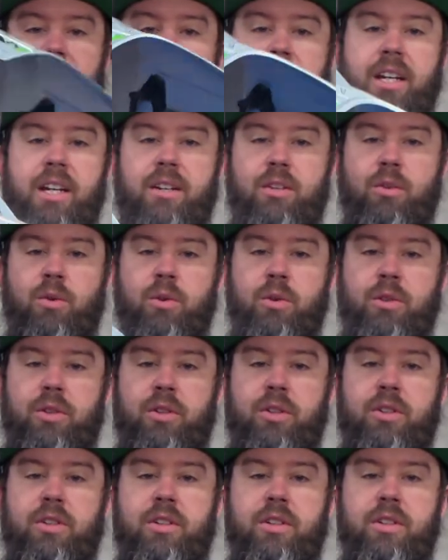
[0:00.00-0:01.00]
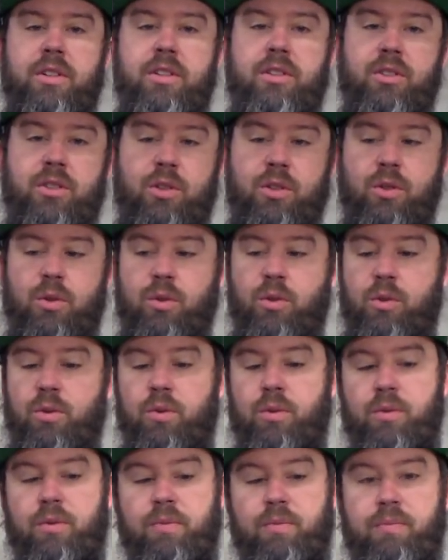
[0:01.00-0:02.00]
in order
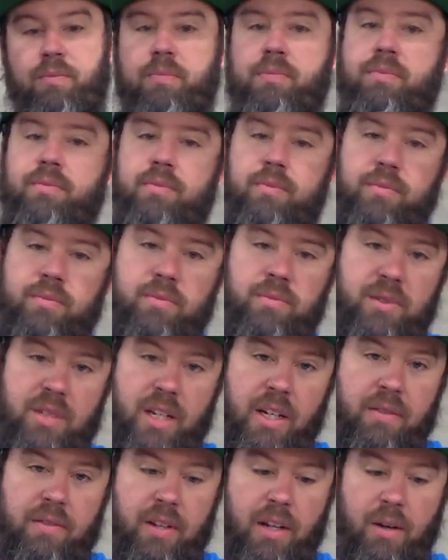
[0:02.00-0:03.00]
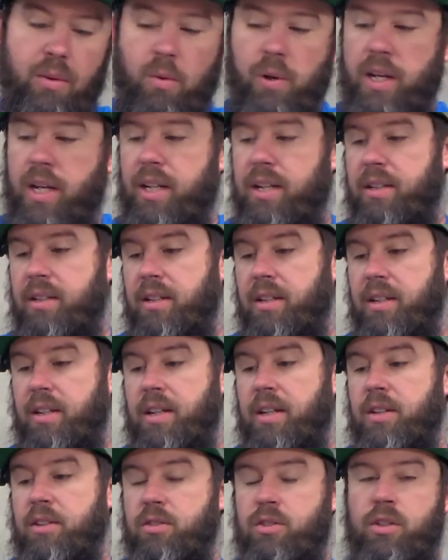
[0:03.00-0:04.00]
to save that weight.
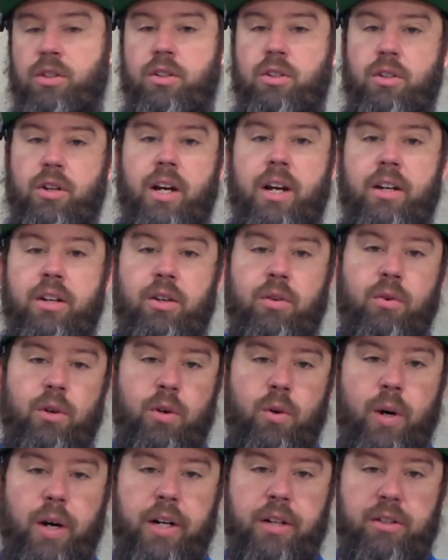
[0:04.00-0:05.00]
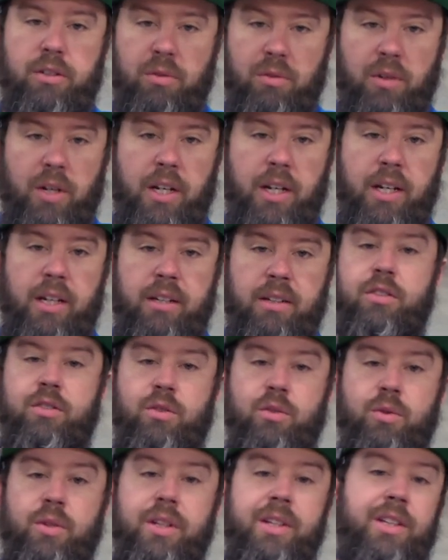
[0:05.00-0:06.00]
So you're required to run it.
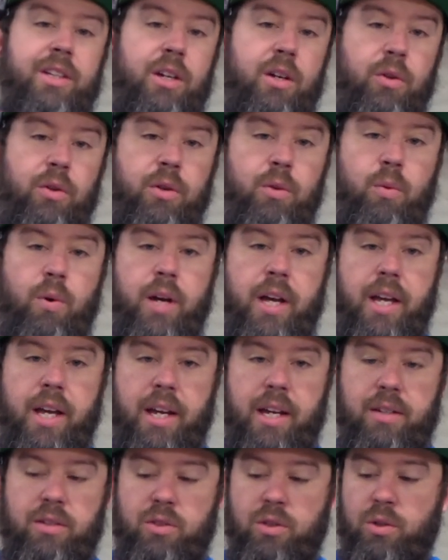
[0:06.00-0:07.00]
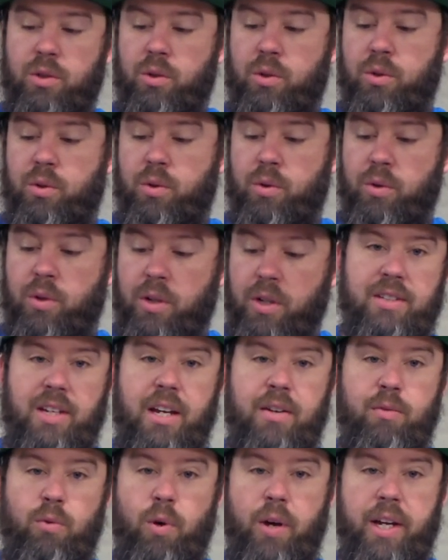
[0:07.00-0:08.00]
So really the only way to
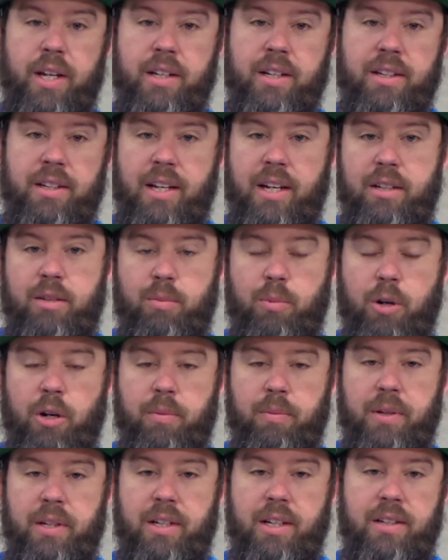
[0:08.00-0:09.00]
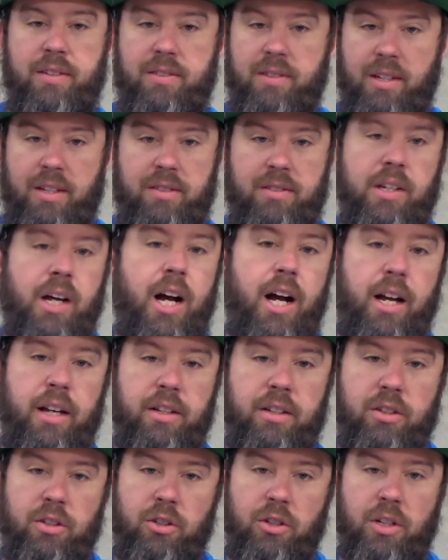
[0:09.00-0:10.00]
save weight in that department is
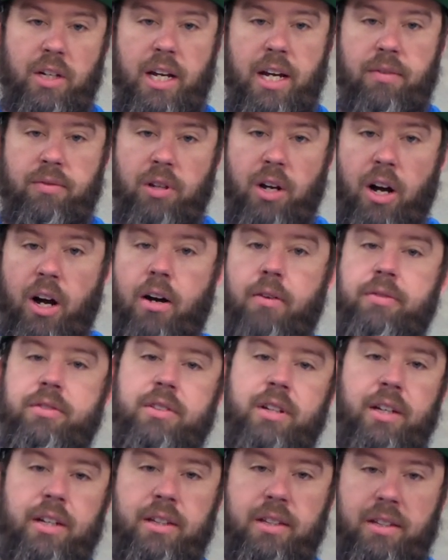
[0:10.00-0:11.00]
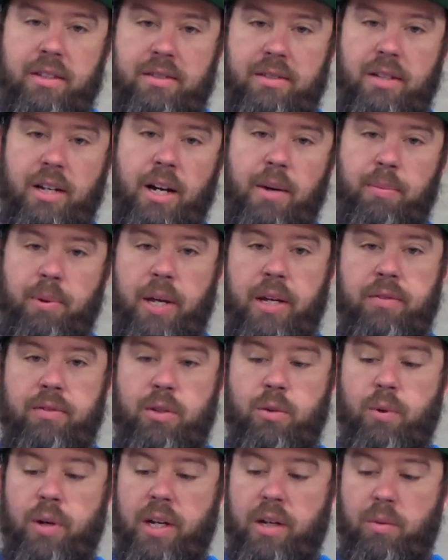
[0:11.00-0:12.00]
not. You're gonna have to offset this top
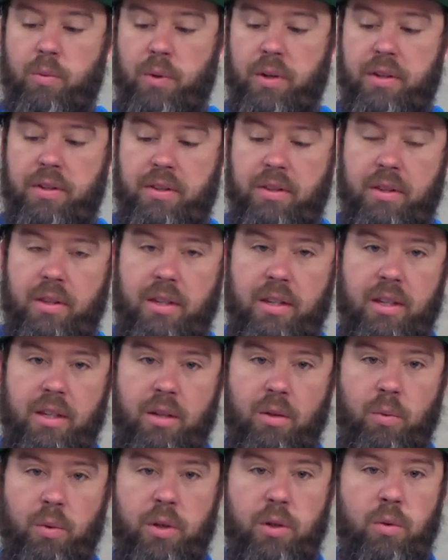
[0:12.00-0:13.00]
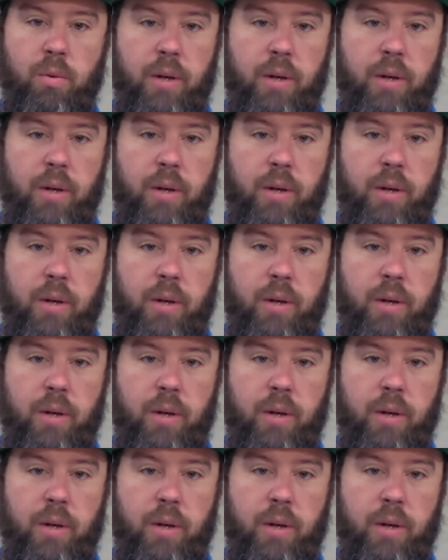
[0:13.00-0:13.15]
heavy weight with the wheel